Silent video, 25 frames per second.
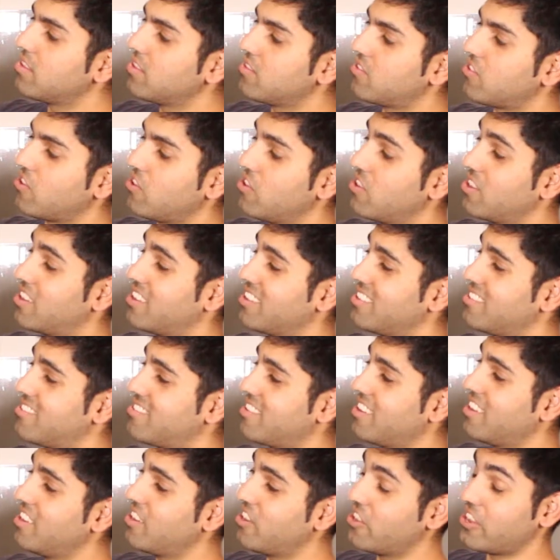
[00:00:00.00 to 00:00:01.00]
So you can
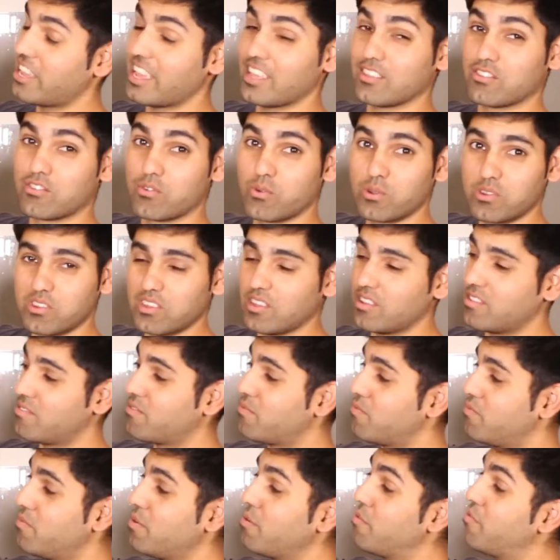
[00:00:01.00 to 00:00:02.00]
see, look how
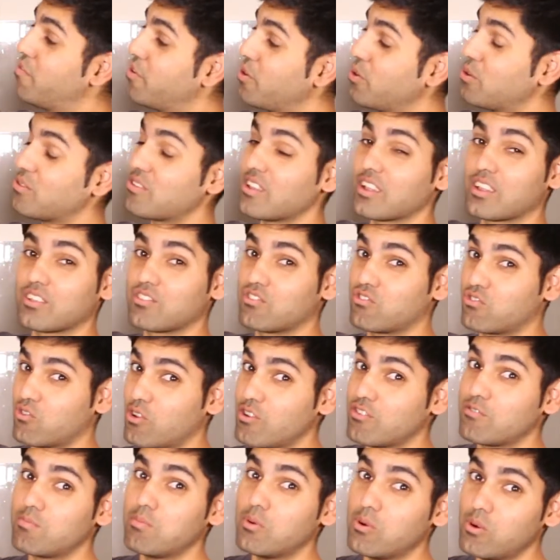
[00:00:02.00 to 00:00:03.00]
it feels like a
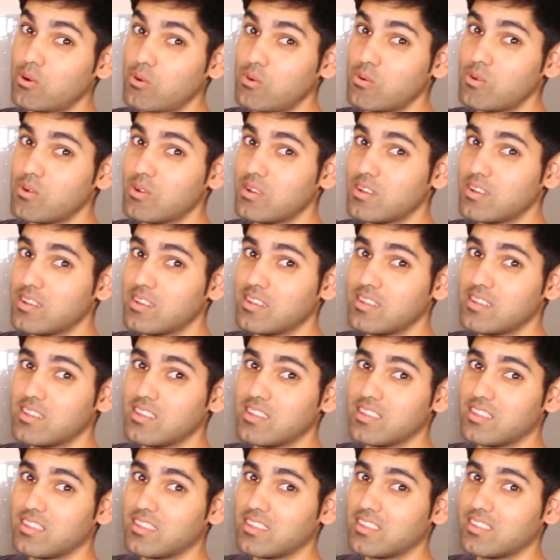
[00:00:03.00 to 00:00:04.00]
stress ball.
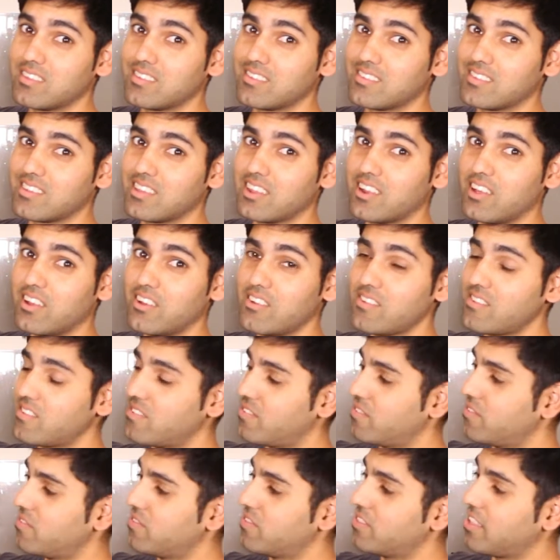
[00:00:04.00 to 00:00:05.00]
You
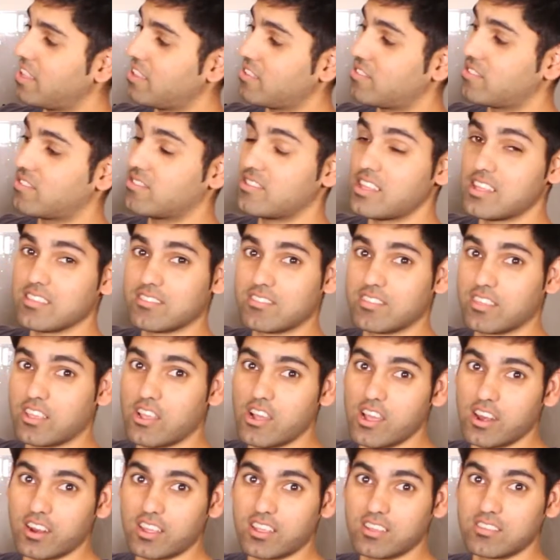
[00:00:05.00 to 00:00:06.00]
know, that's the
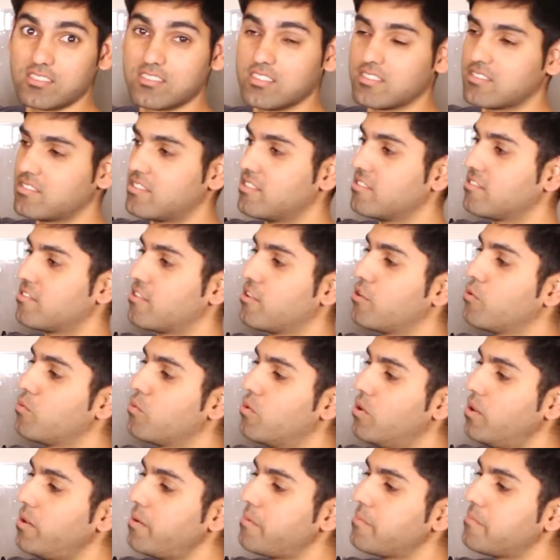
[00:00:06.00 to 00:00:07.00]
kind of consistency you
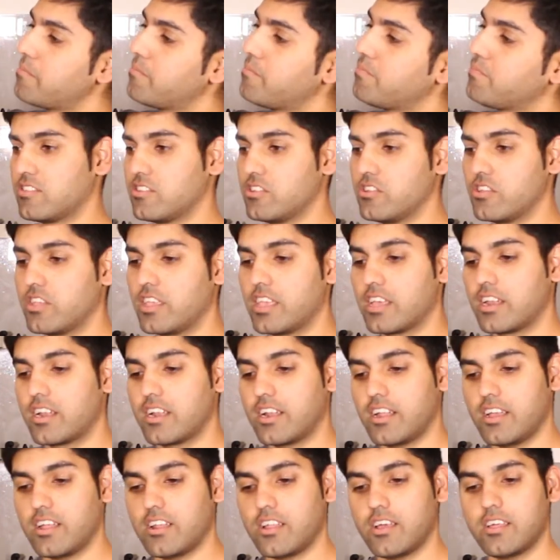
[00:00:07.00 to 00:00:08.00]
want. So you get
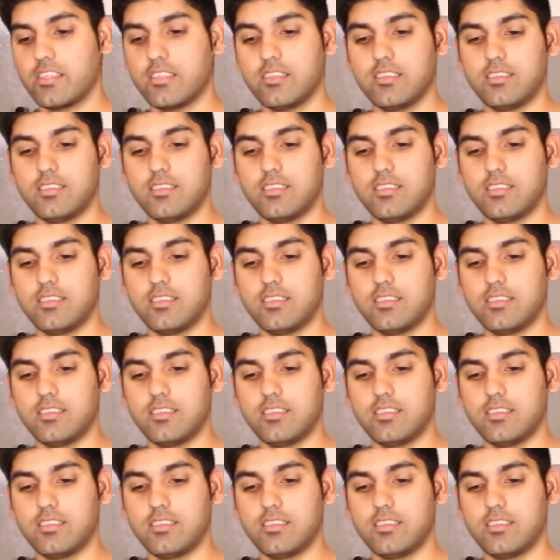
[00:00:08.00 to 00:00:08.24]
it out like